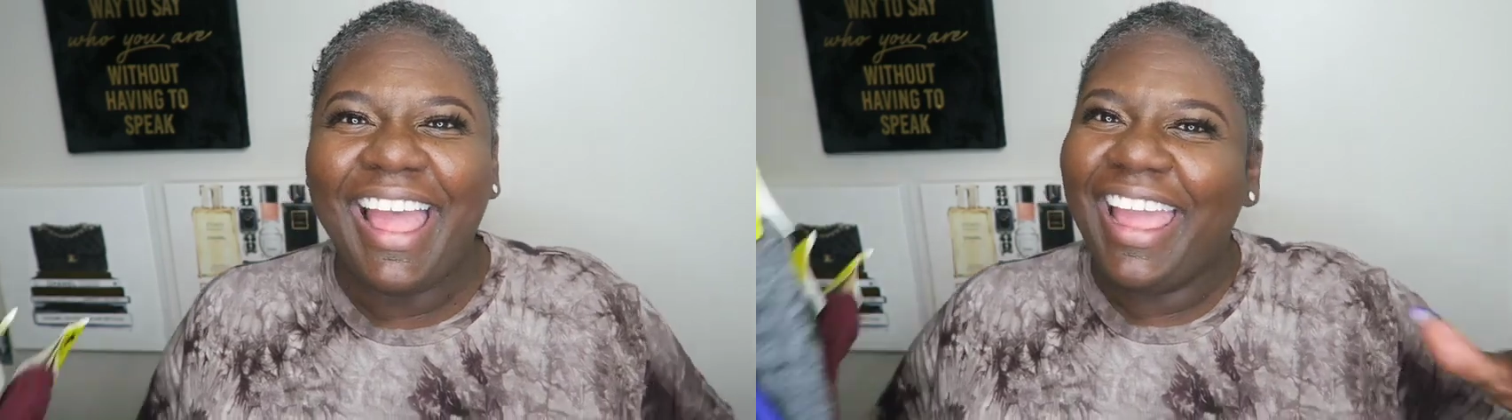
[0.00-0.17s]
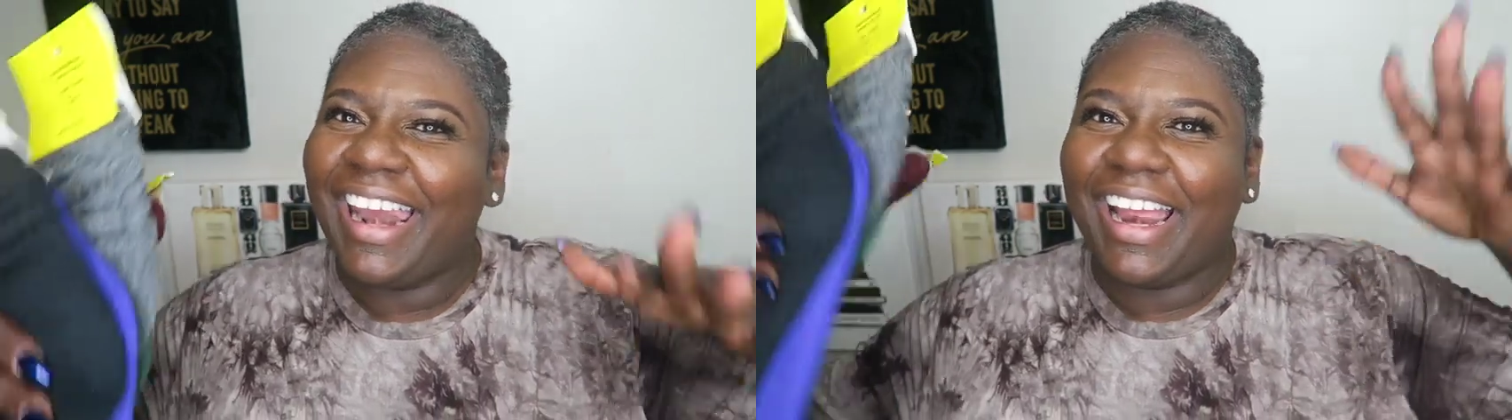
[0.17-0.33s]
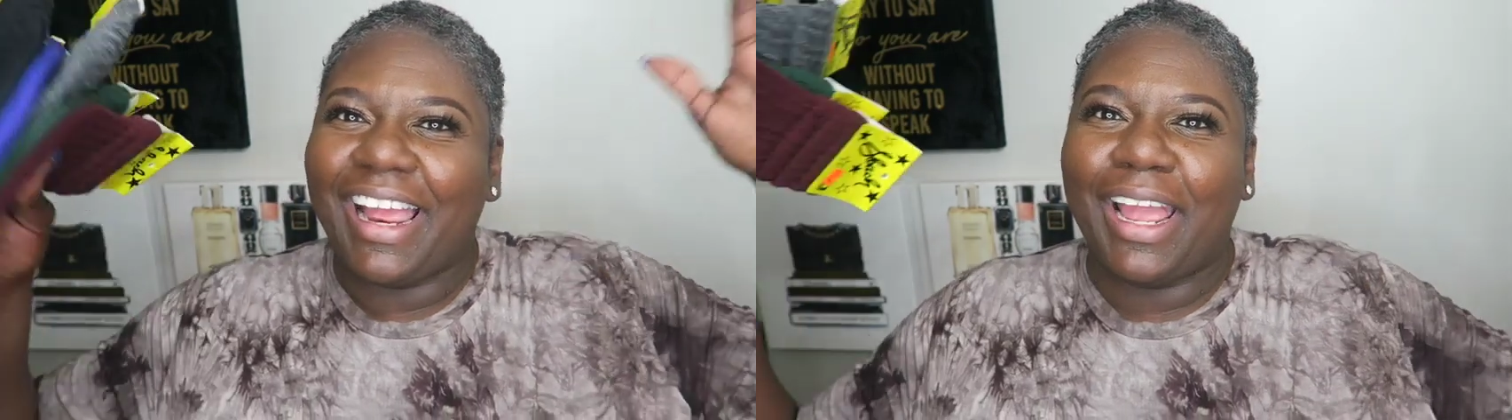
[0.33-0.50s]

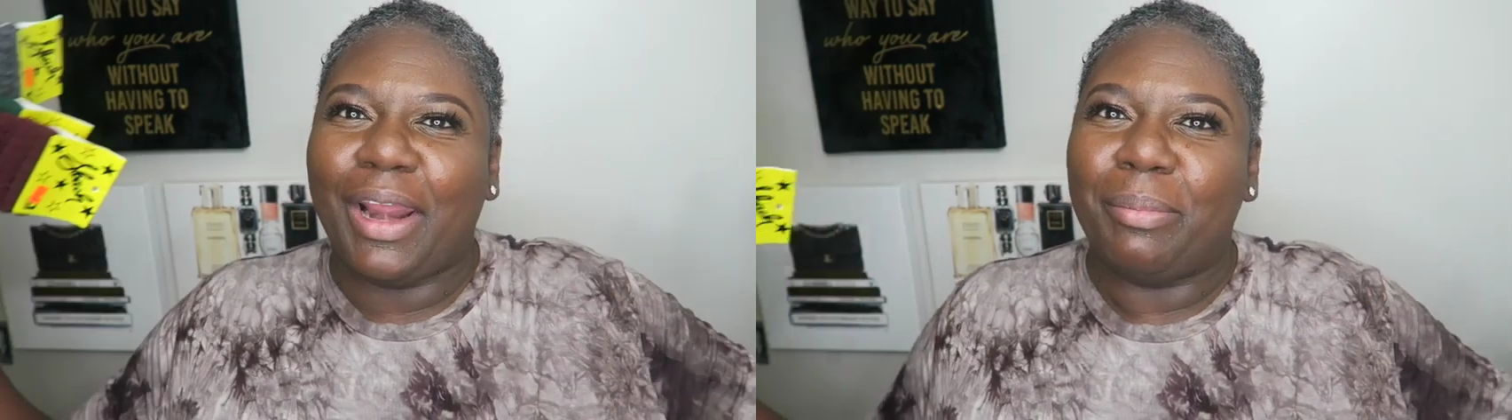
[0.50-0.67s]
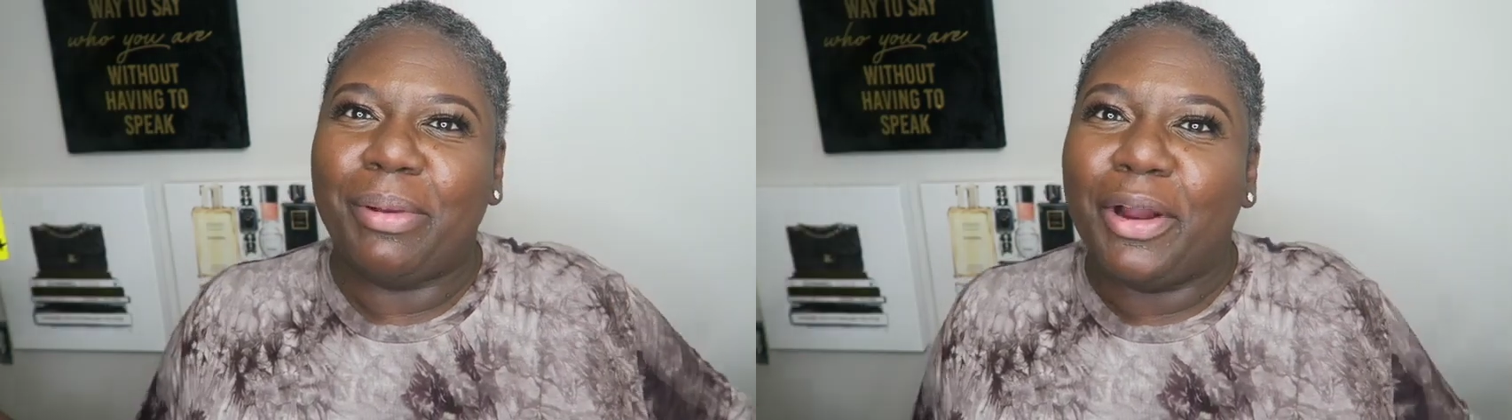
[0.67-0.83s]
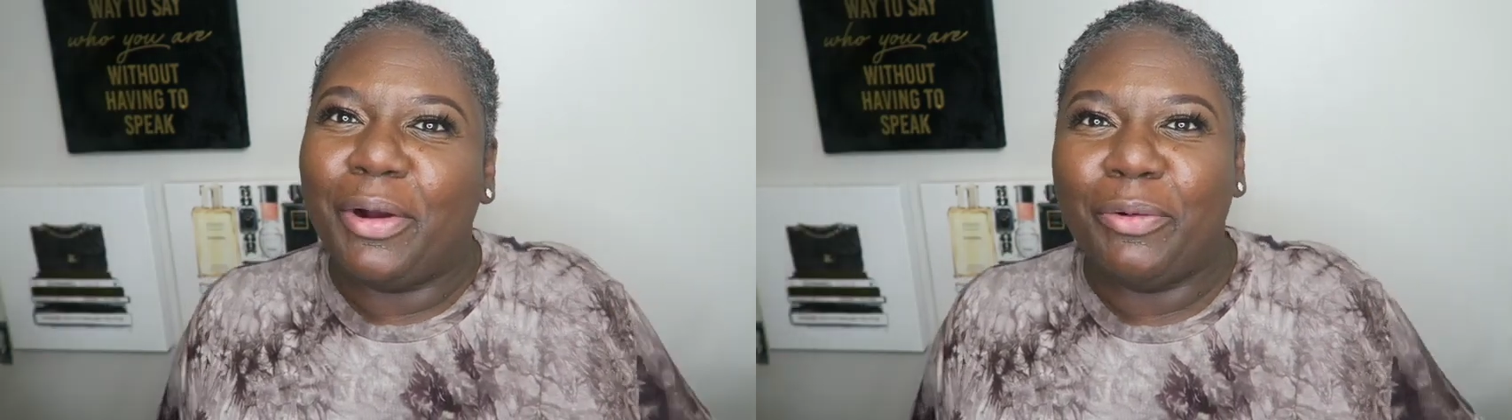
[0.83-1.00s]
act like I got a
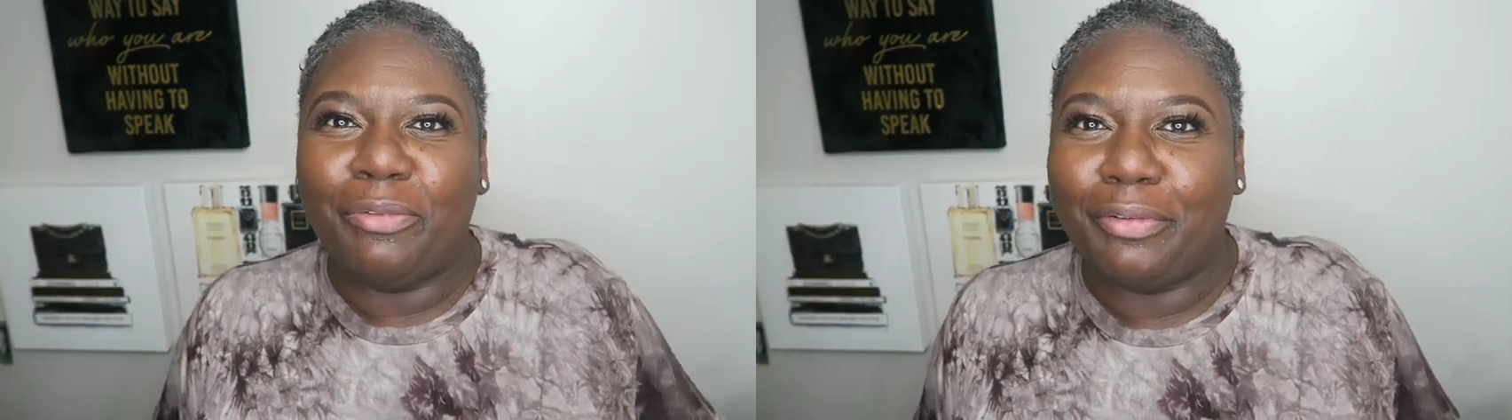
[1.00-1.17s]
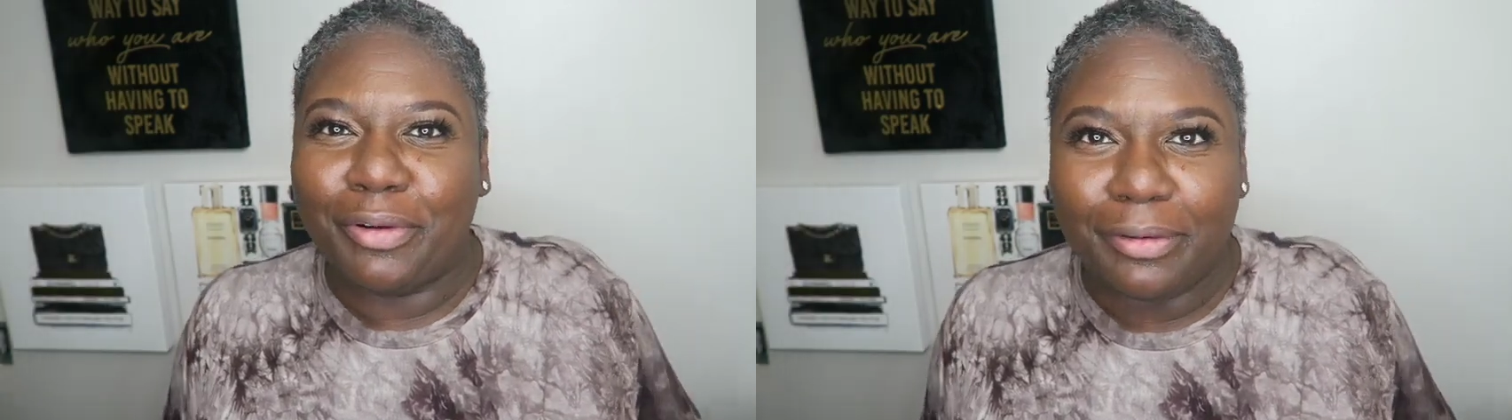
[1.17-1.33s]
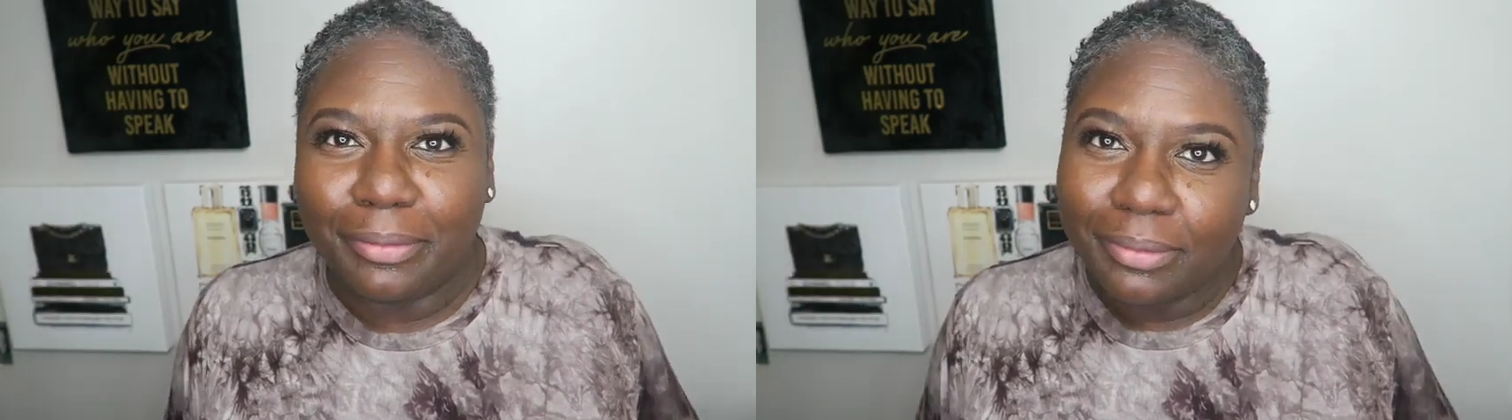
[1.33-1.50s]
big old
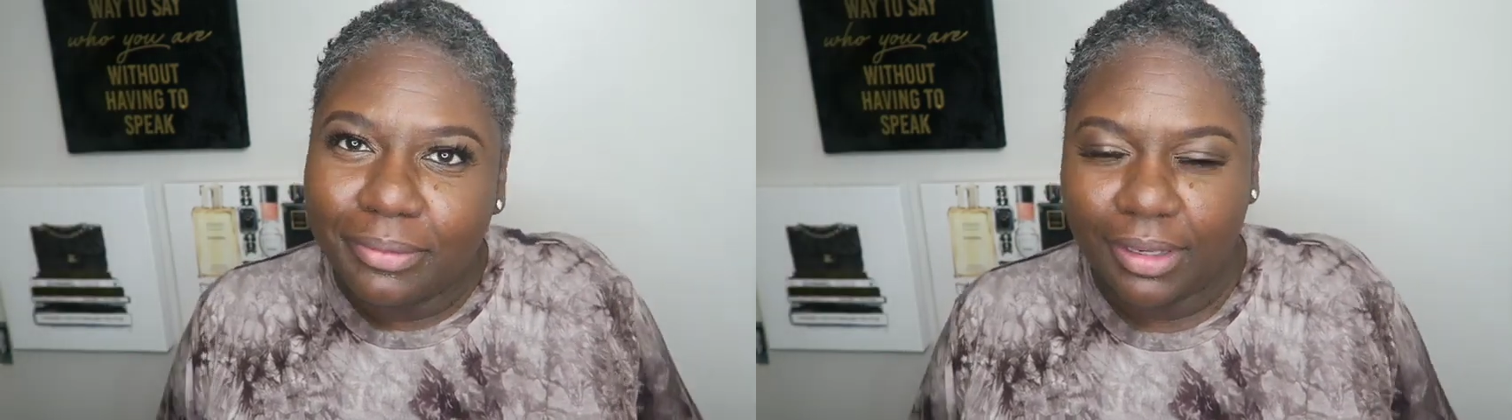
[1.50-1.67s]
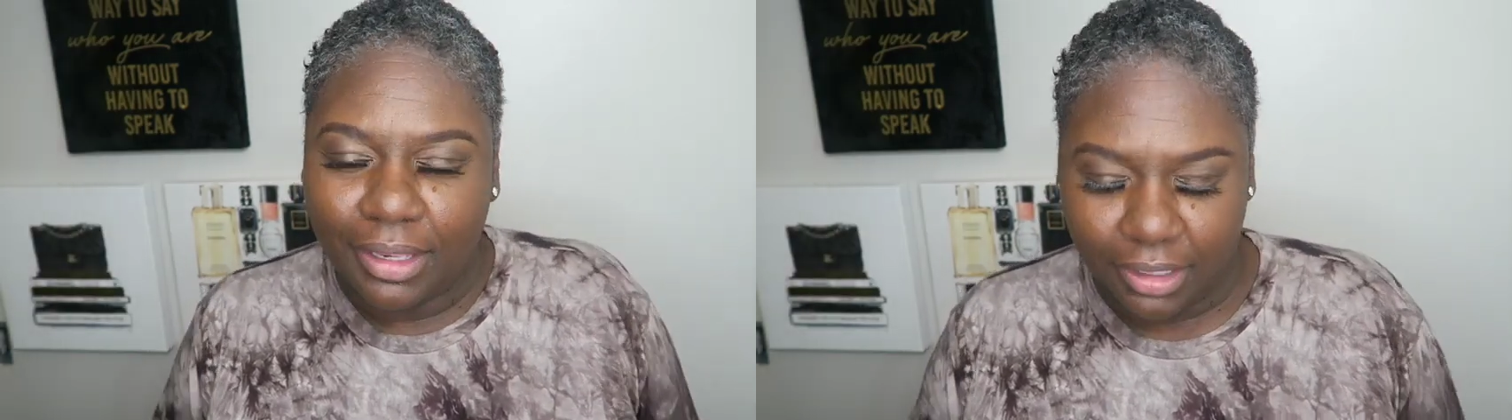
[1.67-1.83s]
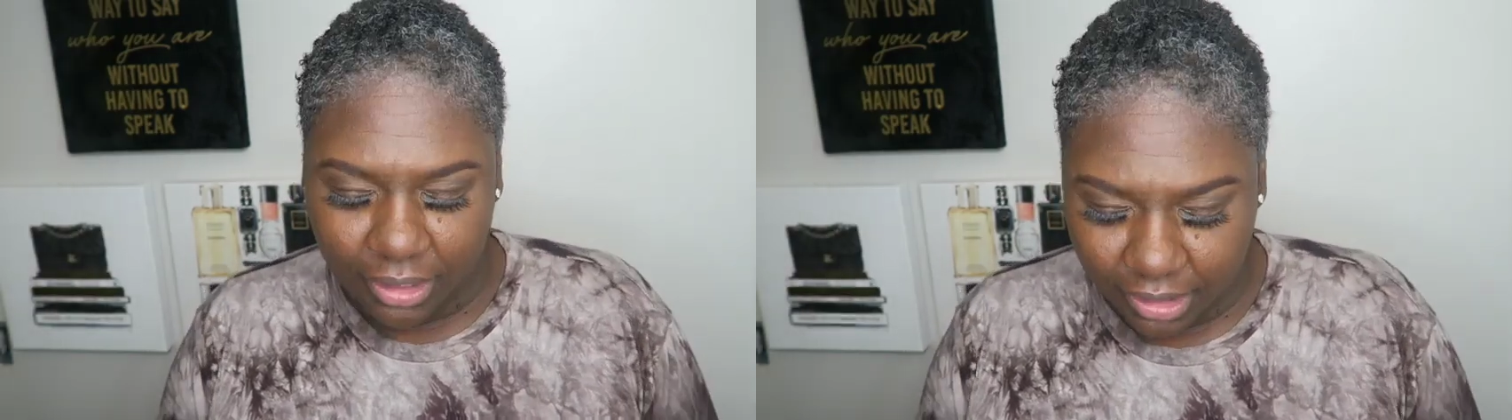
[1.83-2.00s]
fro,
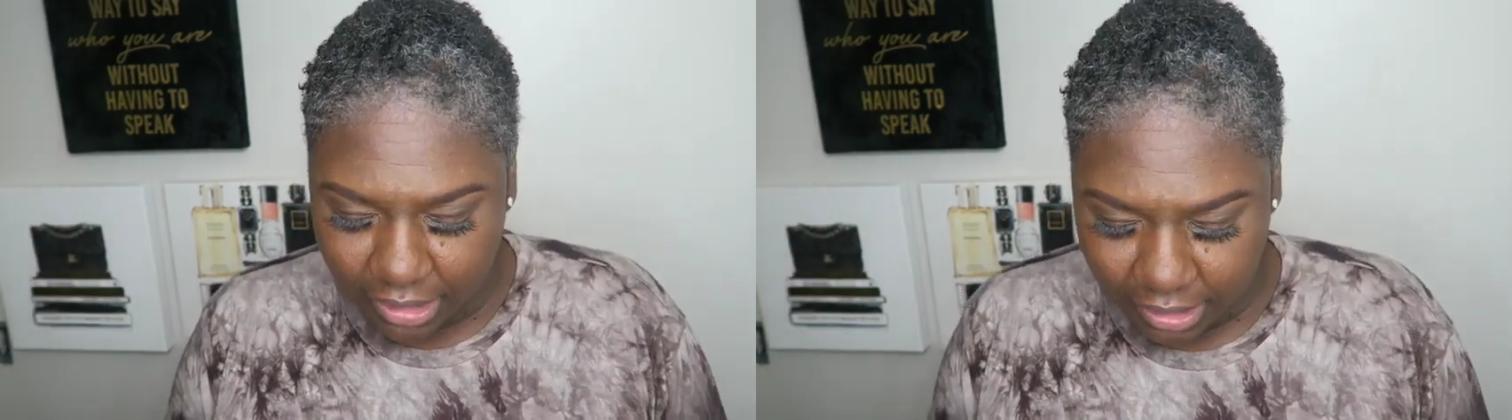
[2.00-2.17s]
like,